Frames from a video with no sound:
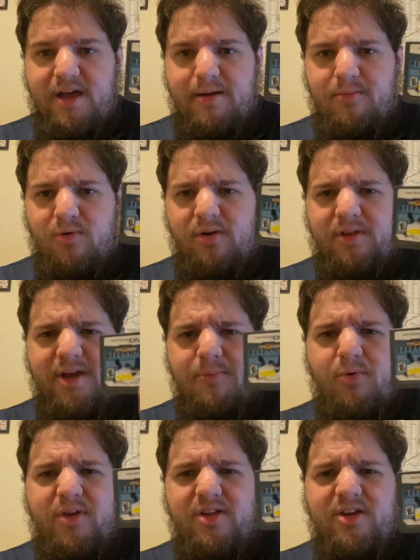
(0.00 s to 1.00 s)
or like a
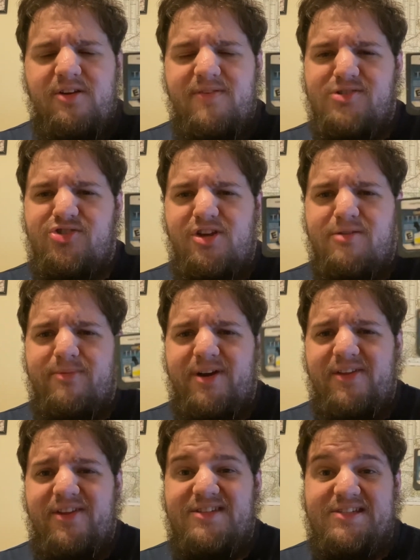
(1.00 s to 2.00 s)
point and click adventure game, but
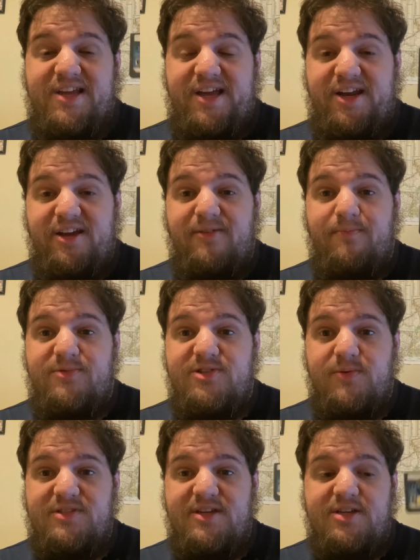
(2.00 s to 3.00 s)
on the Titanic.
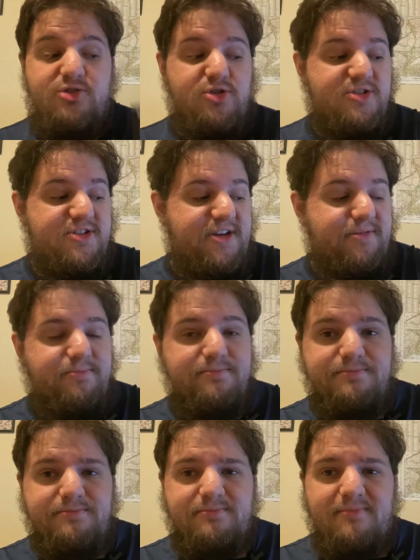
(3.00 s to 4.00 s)
So it's interesting.
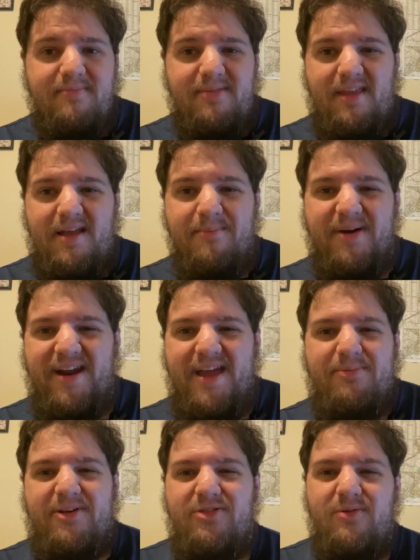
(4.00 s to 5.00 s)
But
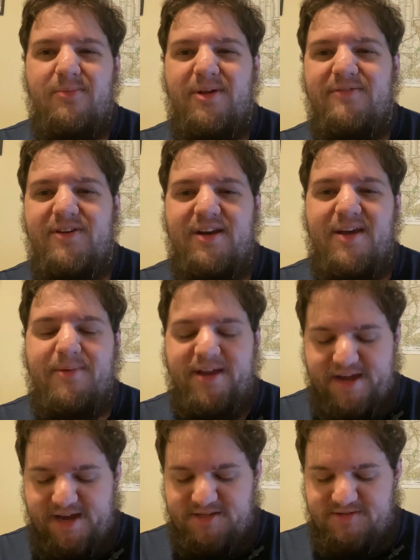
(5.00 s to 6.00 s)
I played through a bit of it, and I'm like,
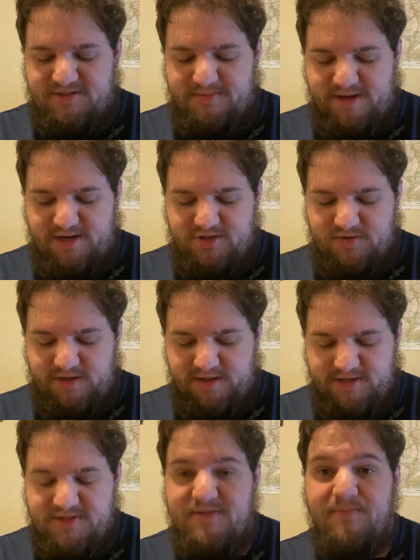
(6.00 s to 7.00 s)
I just am not enjoying
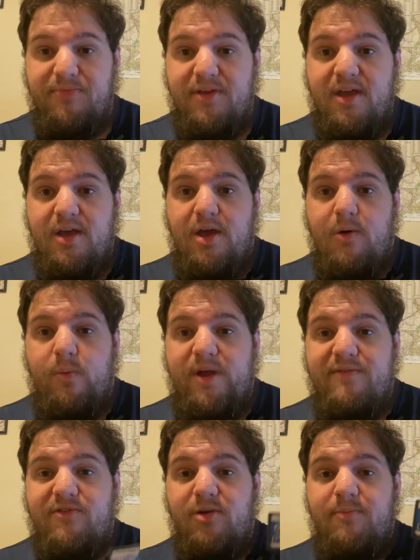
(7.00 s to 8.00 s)
this. We
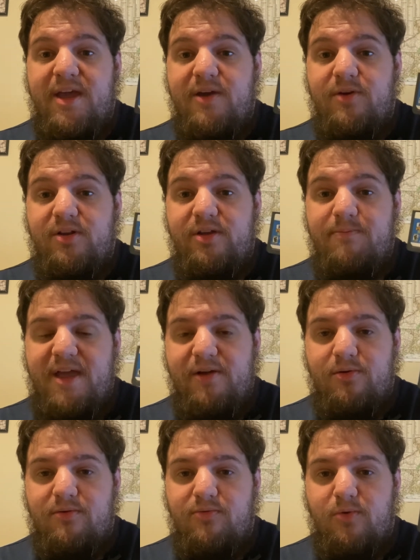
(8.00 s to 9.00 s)
have Club Penguin Elite
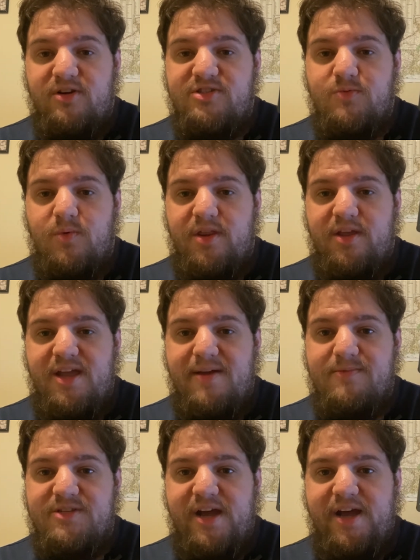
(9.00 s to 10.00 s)
Penguin Force, one of the
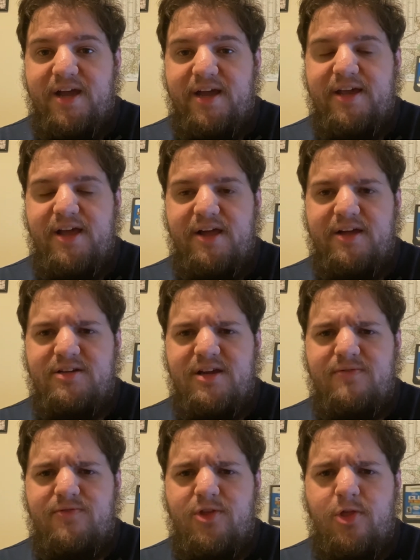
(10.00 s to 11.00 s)
games I got
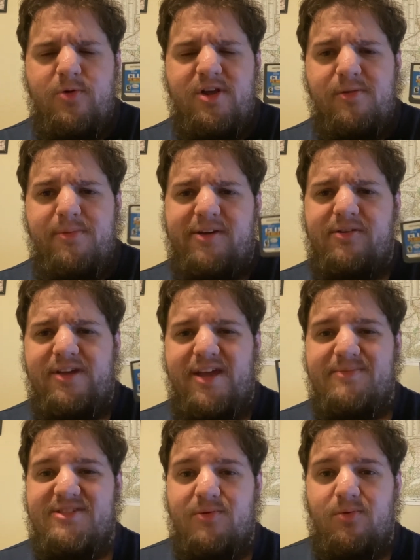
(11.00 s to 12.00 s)
of the three Club Penguin
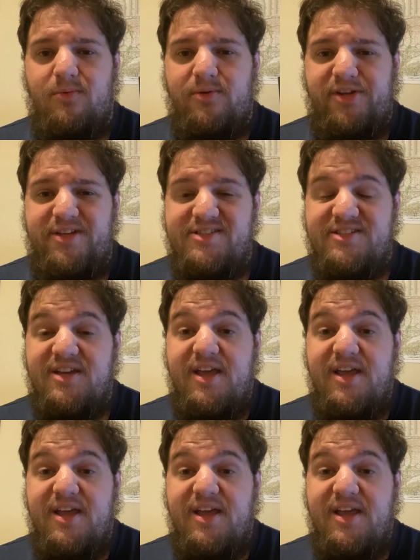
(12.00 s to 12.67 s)
games that were released.